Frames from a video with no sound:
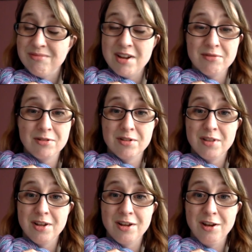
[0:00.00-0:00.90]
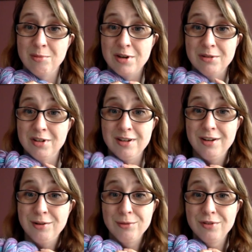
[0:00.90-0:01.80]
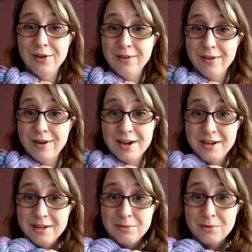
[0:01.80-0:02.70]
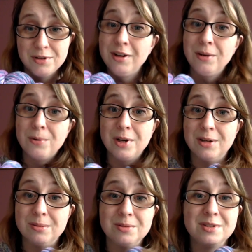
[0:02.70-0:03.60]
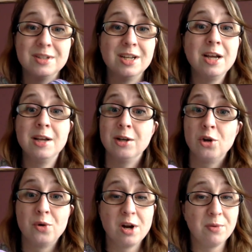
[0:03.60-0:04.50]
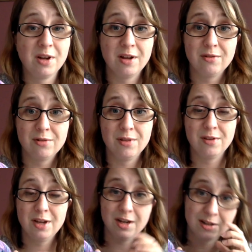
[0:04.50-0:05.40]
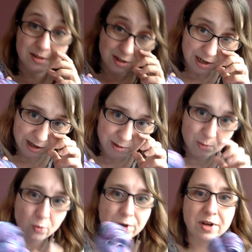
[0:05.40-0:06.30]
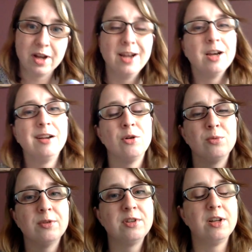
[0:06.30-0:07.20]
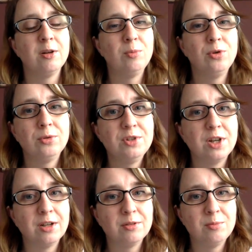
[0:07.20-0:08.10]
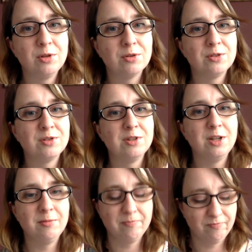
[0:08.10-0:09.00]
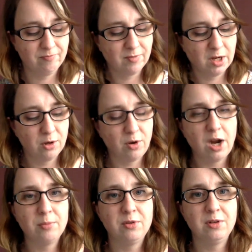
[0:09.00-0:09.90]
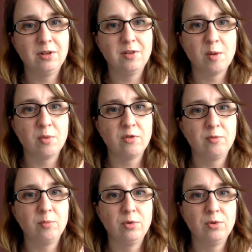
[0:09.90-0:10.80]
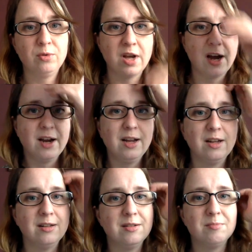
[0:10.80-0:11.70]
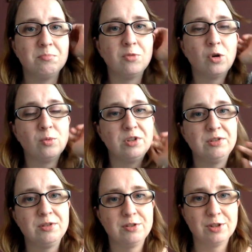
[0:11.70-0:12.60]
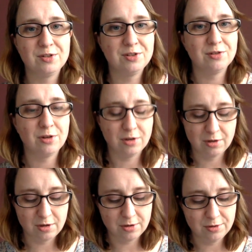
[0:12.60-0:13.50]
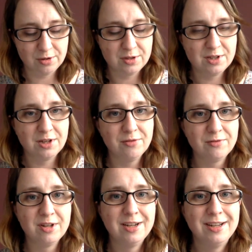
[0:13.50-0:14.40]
Never thinking about that little toddler I had running around, grabbing everything. One day I almost had a blue child because she grabbed the tub of blue dye and almost tossed it on herself.